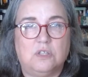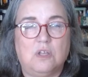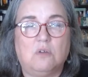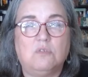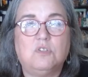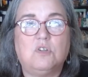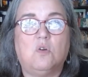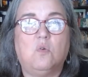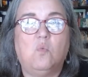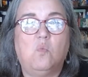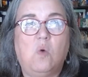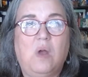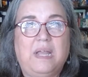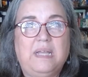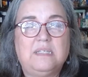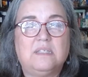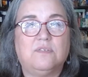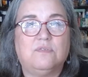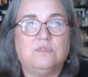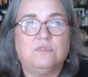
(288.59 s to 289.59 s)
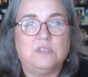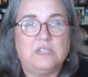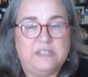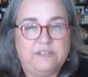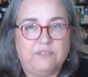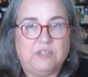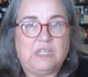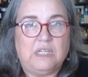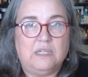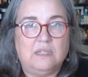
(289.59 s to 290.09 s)
Those are ways of
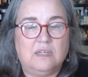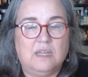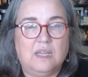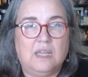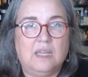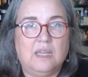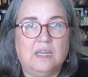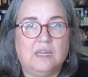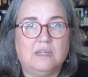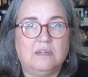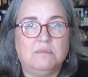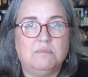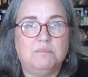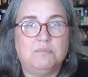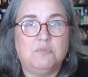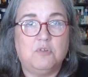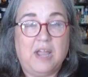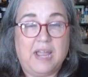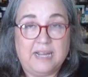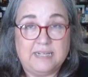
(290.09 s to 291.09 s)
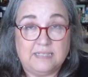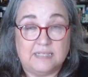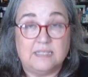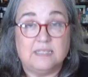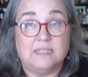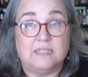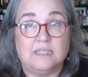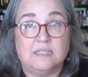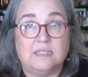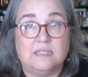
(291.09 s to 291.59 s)
living and
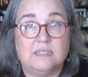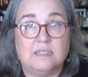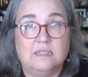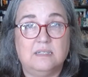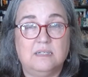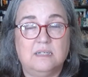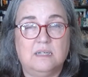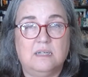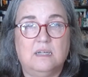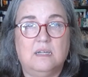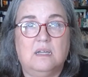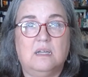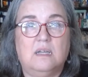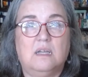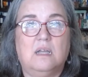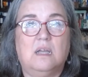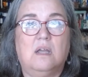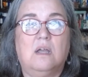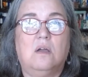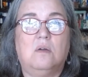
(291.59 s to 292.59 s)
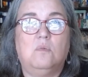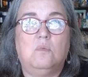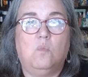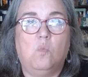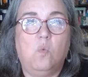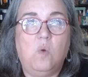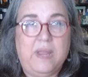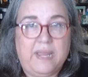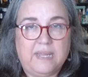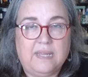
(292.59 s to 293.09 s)
practices.
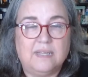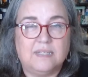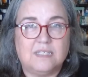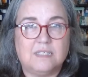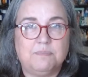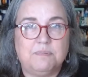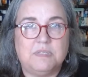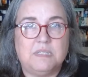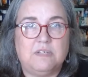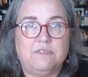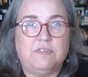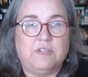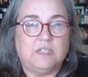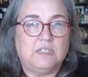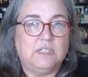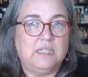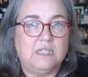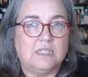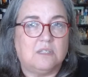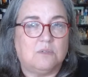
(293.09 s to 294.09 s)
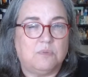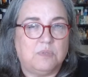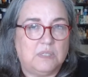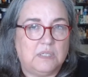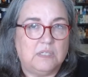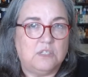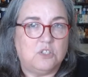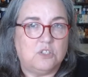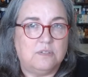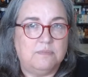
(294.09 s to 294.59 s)
Wicca specifically is a
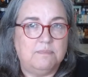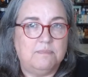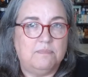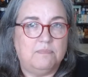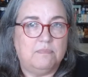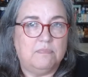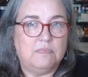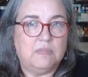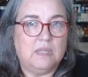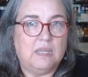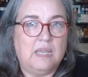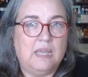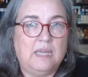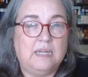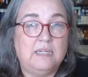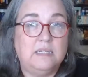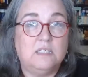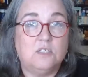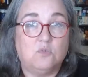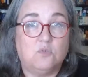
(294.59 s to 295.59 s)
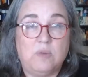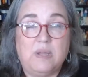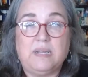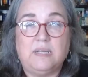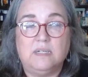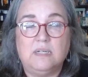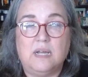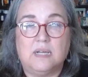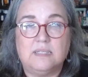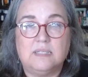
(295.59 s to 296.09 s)
religion, and it is
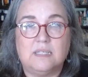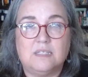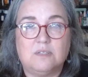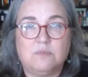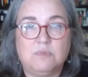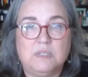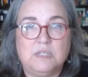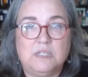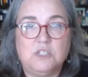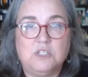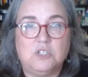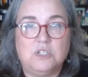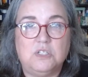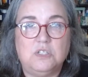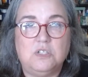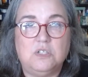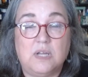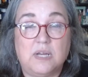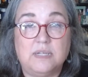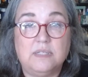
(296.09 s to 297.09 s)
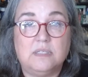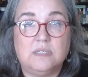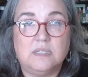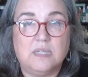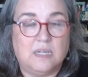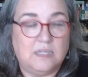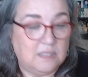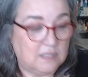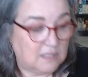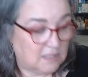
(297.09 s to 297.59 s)
recognized as a religion in the United
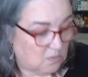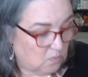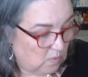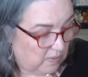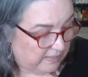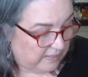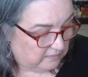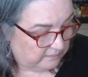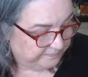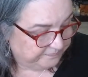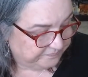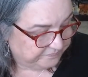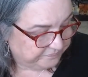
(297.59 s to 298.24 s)
States as well.